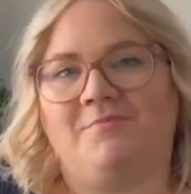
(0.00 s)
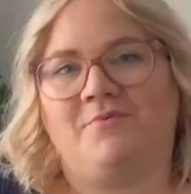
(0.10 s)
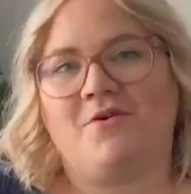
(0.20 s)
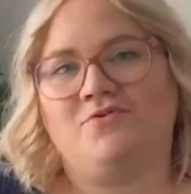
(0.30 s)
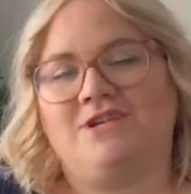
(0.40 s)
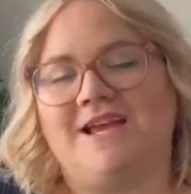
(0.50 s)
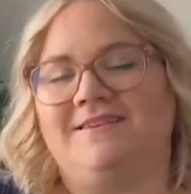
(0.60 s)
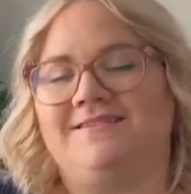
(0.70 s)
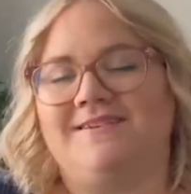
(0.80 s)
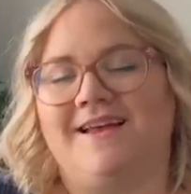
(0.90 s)

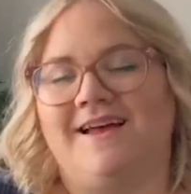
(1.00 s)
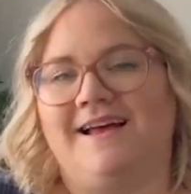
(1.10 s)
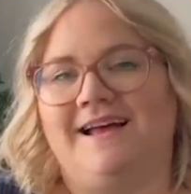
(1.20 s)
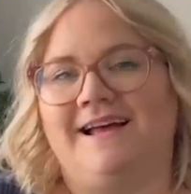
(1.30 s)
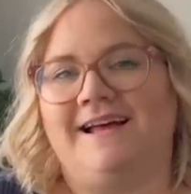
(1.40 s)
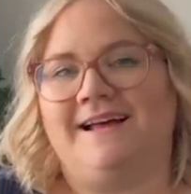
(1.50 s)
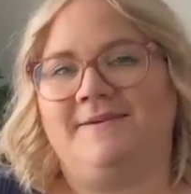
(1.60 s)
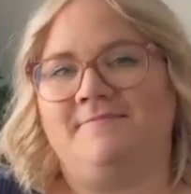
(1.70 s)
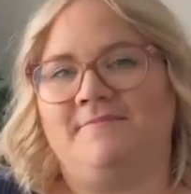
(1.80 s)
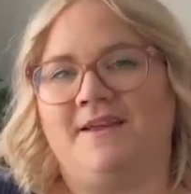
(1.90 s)
project
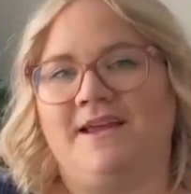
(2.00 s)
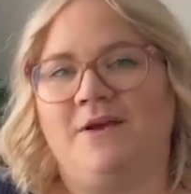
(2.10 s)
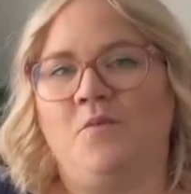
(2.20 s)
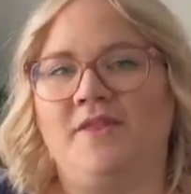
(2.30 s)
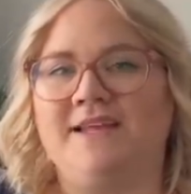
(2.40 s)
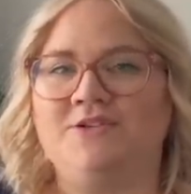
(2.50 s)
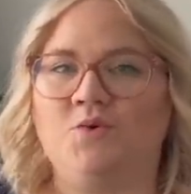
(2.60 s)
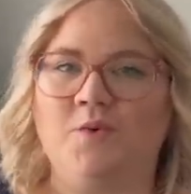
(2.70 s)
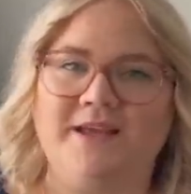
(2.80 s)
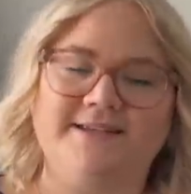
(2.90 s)
um, within two
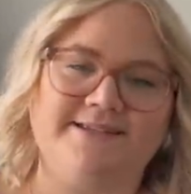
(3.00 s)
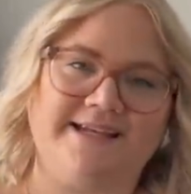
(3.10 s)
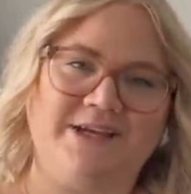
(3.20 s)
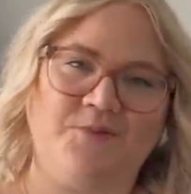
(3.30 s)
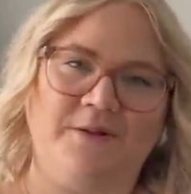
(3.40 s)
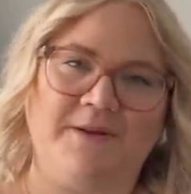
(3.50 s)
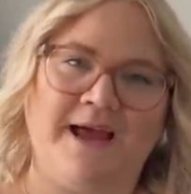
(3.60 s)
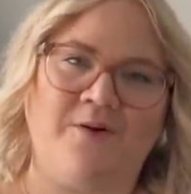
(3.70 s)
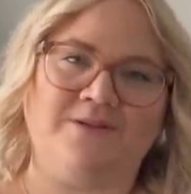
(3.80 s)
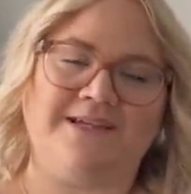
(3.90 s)
weeks it will be
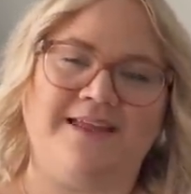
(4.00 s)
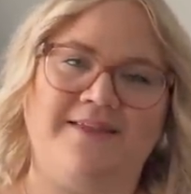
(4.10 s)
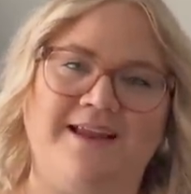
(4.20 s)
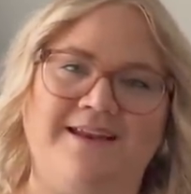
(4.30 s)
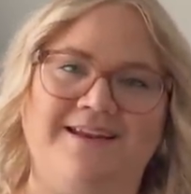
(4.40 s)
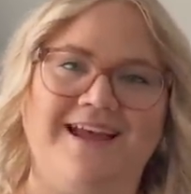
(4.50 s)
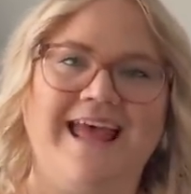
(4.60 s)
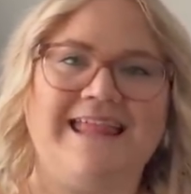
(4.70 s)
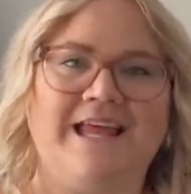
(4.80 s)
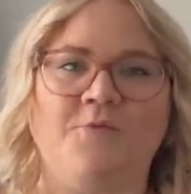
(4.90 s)
out and then
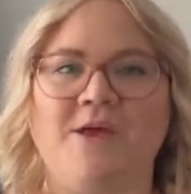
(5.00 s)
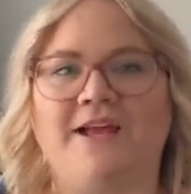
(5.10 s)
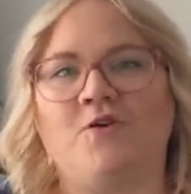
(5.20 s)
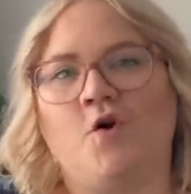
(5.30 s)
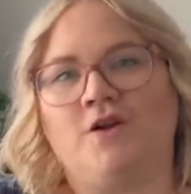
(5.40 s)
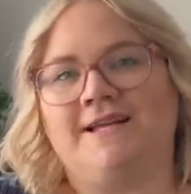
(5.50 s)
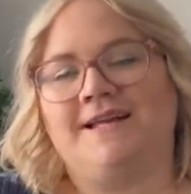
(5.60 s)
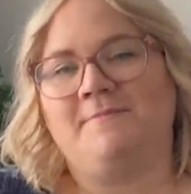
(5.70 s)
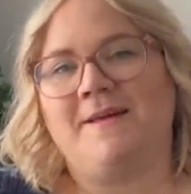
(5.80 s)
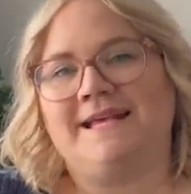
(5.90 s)
then we can all
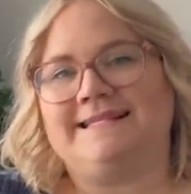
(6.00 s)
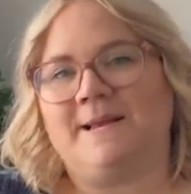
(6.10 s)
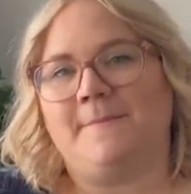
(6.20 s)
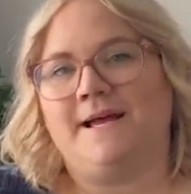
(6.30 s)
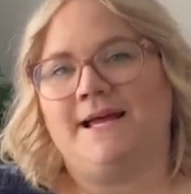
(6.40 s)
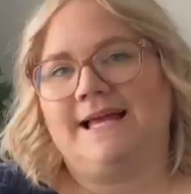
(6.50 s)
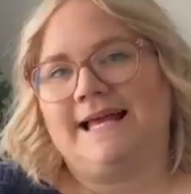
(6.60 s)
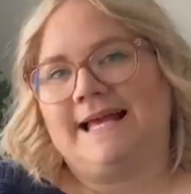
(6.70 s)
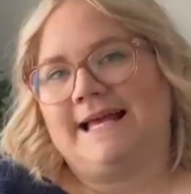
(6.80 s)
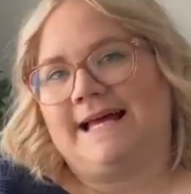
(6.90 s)
make some
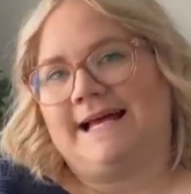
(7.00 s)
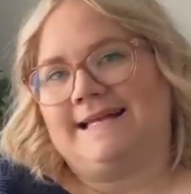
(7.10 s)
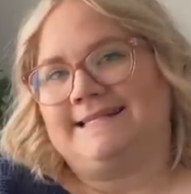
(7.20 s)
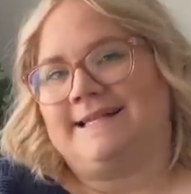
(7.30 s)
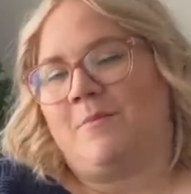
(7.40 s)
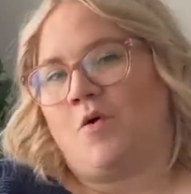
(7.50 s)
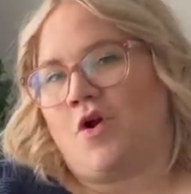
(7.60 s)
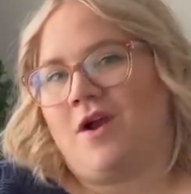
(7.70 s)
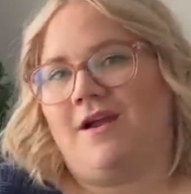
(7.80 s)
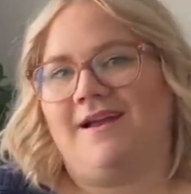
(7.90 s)
uh,
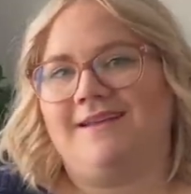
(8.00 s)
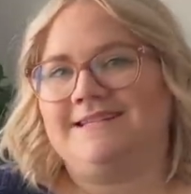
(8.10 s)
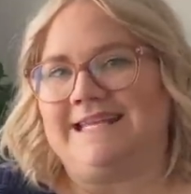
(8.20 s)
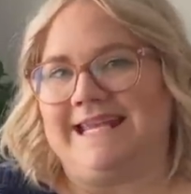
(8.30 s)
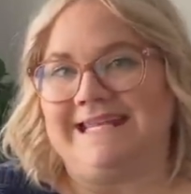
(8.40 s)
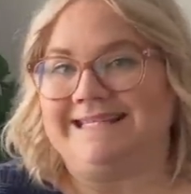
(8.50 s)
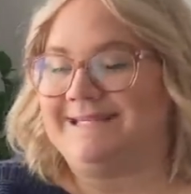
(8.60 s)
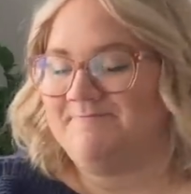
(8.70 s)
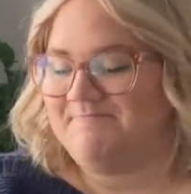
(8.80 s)
summer tees.